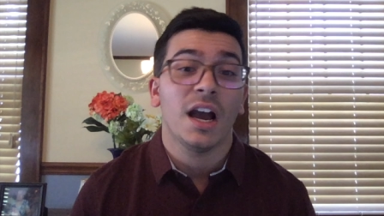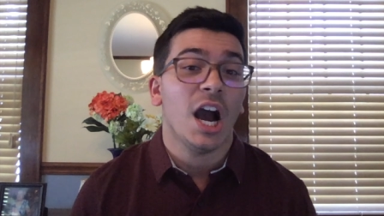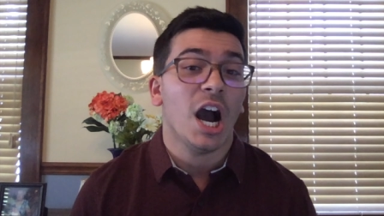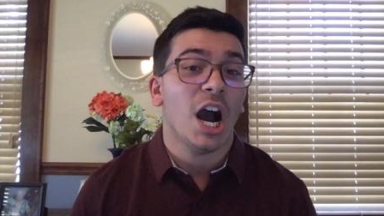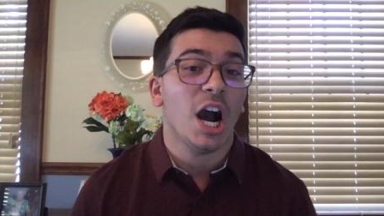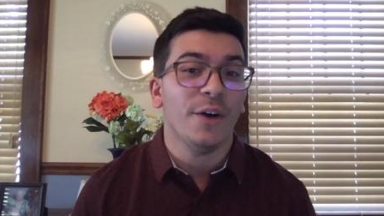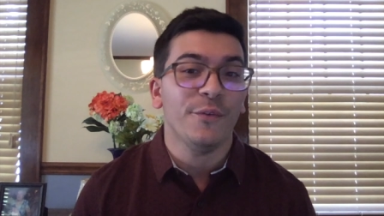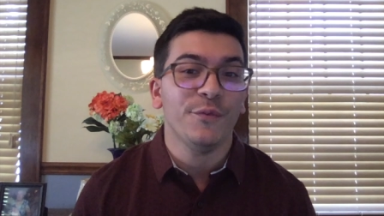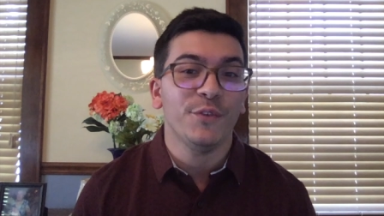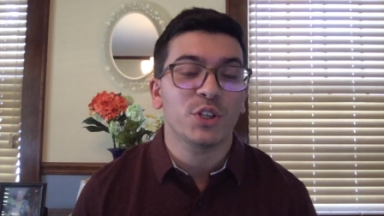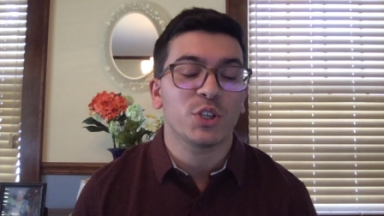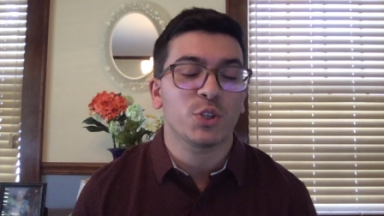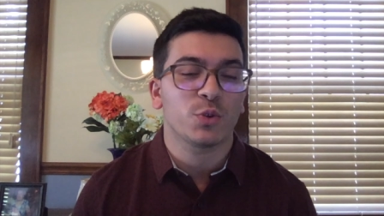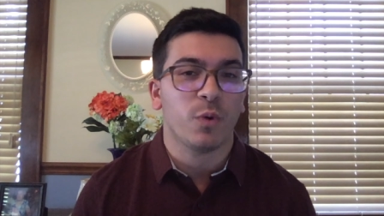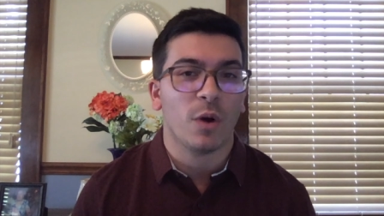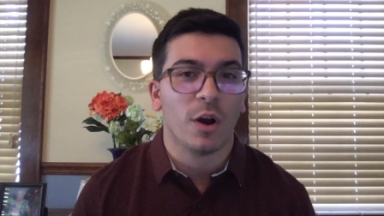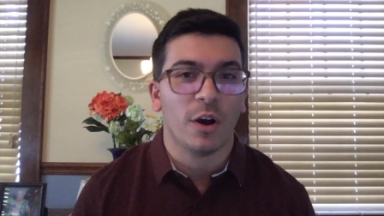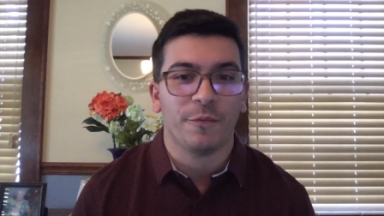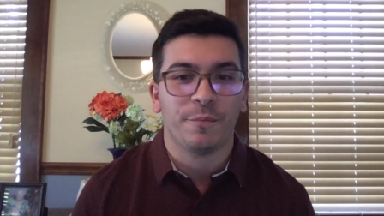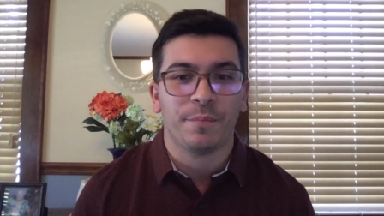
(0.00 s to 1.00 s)
Of the
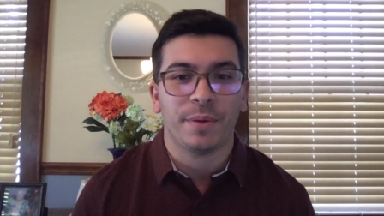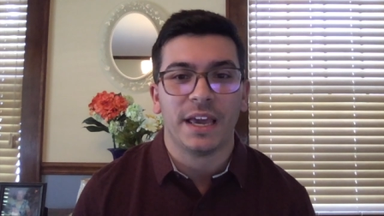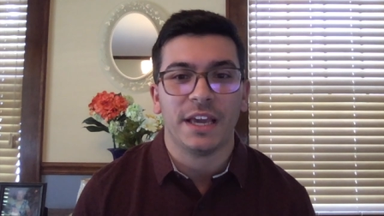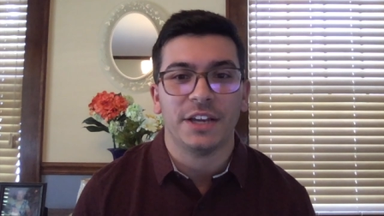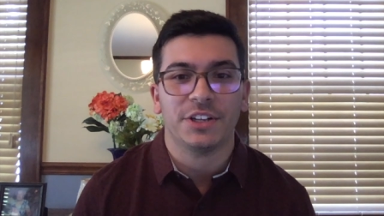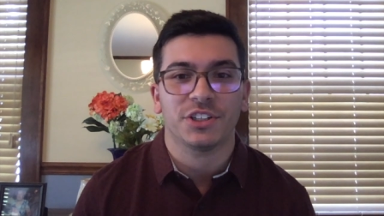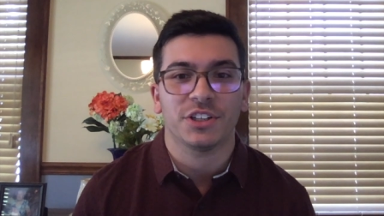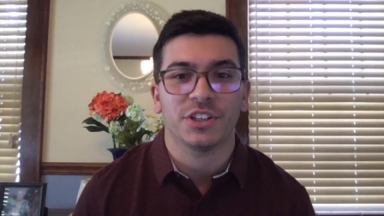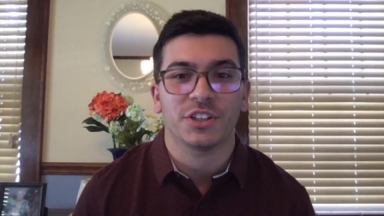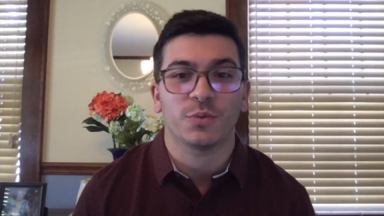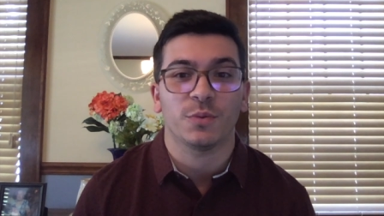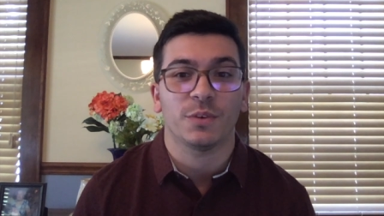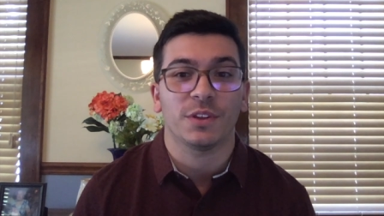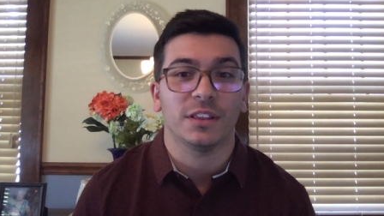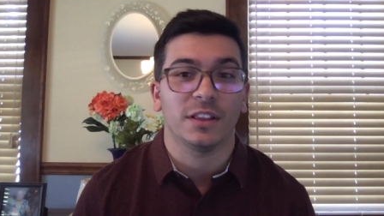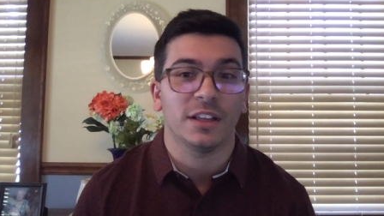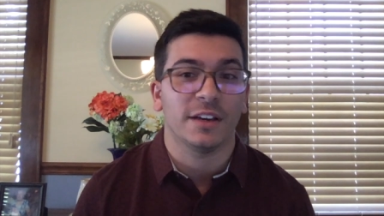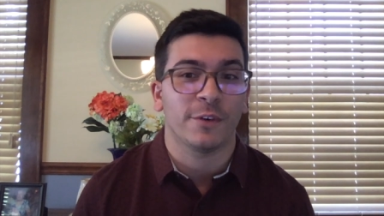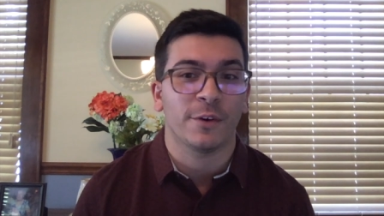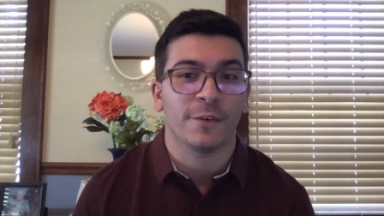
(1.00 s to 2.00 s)
12 patients with
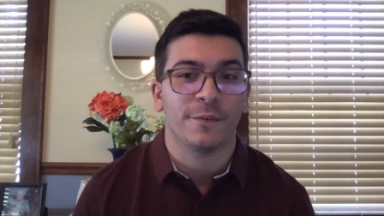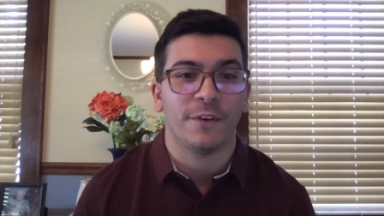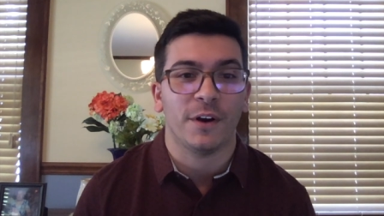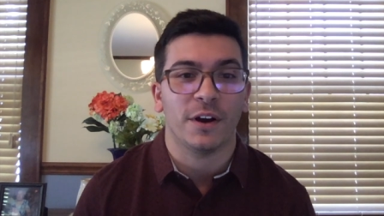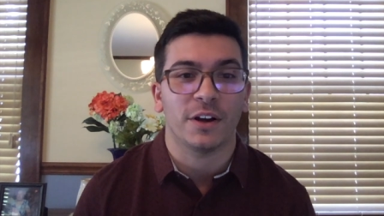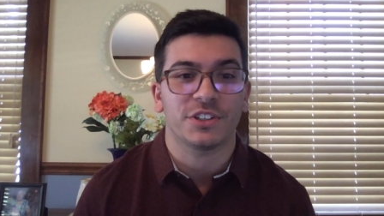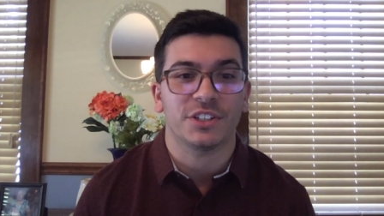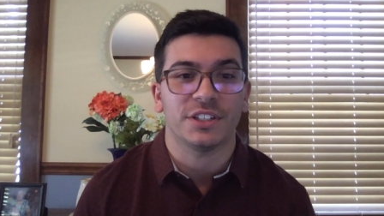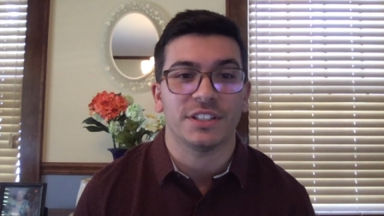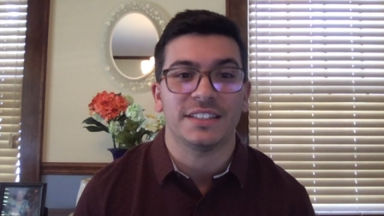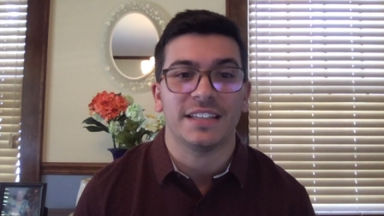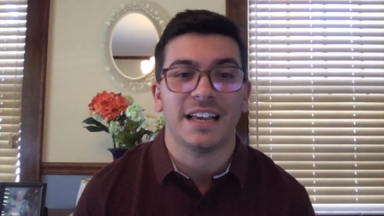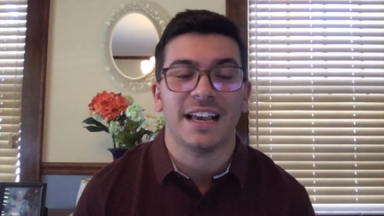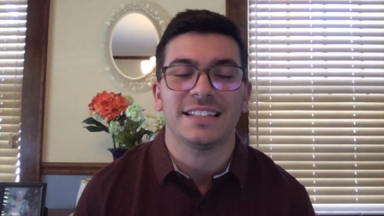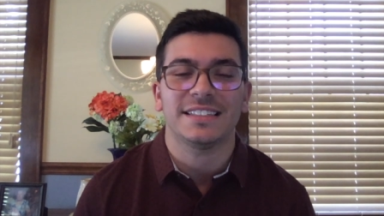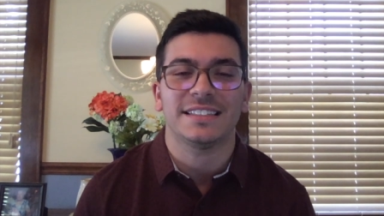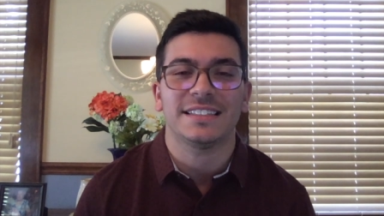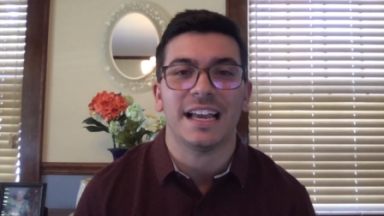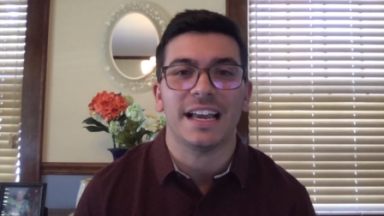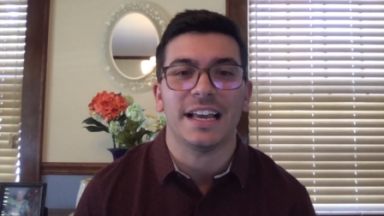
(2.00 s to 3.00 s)
liver function
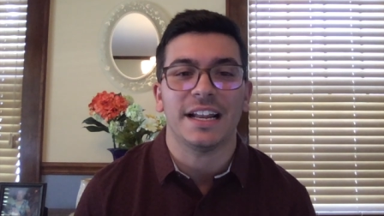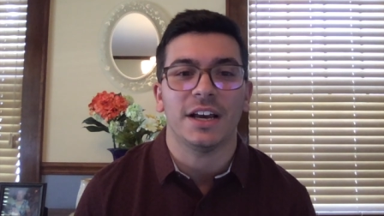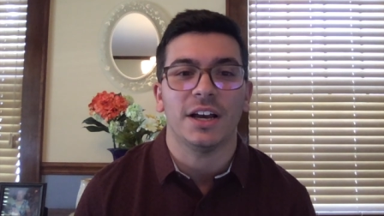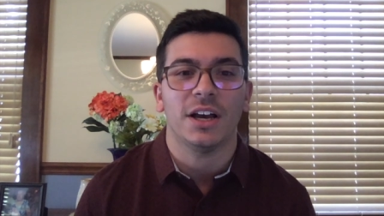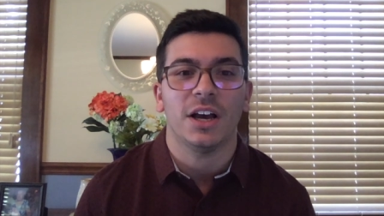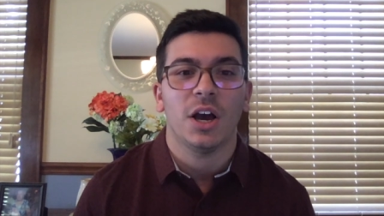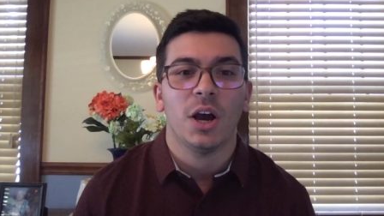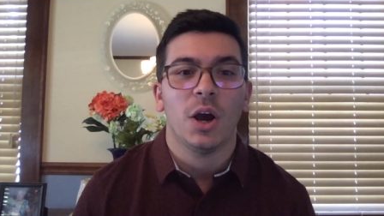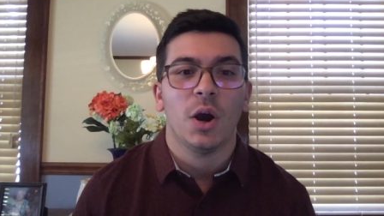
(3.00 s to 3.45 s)
test data,